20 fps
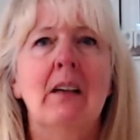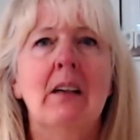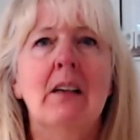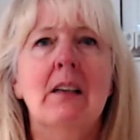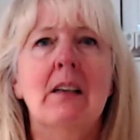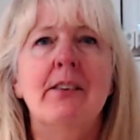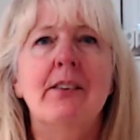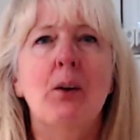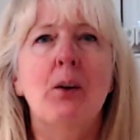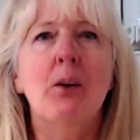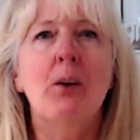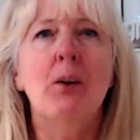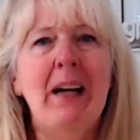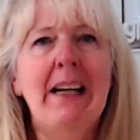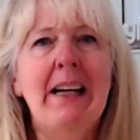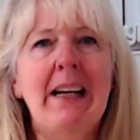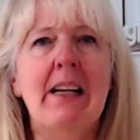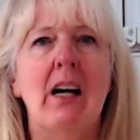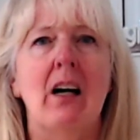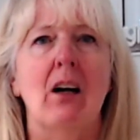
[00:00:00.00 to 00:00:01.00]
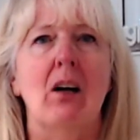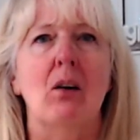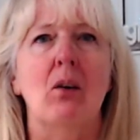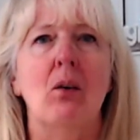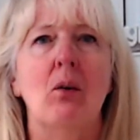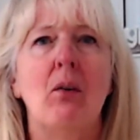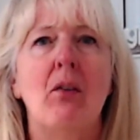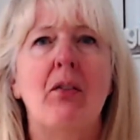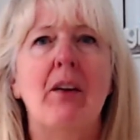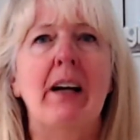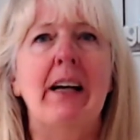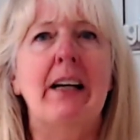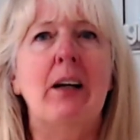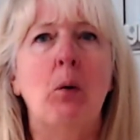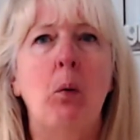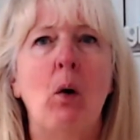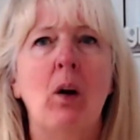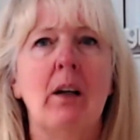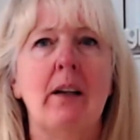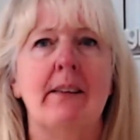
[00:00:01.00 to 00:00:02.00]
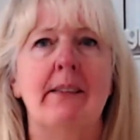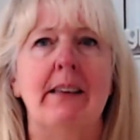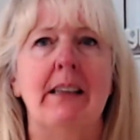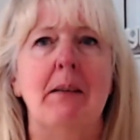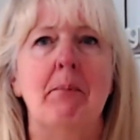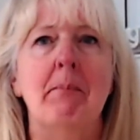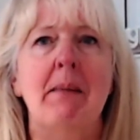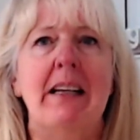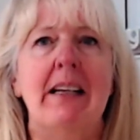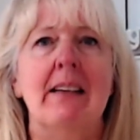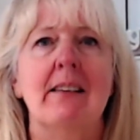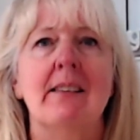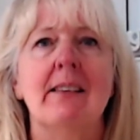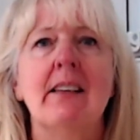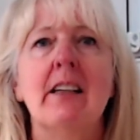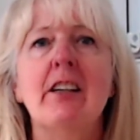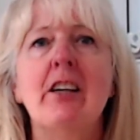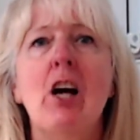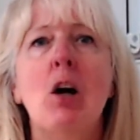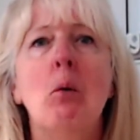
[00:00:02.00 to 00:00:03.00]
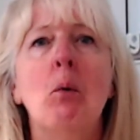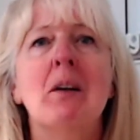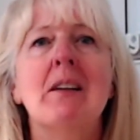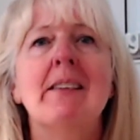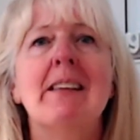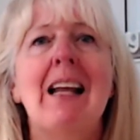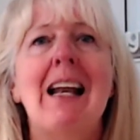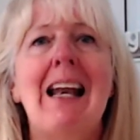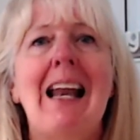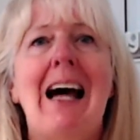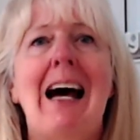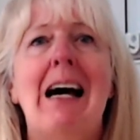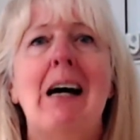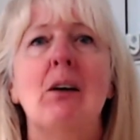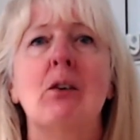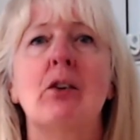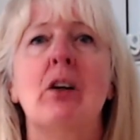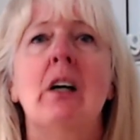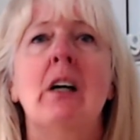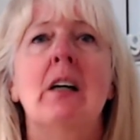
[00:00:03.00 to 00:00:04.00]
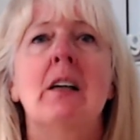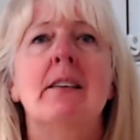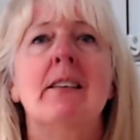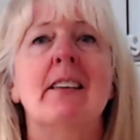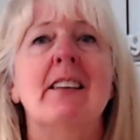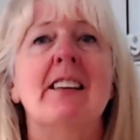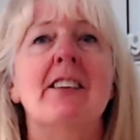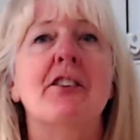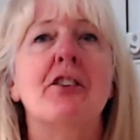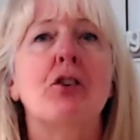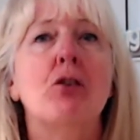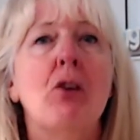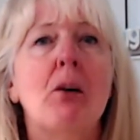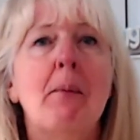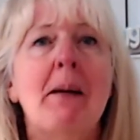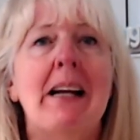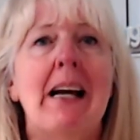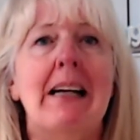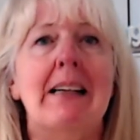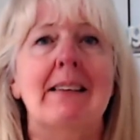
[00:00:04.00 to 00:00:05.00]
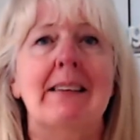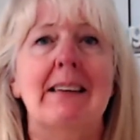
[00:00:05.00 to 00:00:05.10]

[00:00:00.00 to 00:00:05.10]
So we know that equality means that no one's allowed to discriminate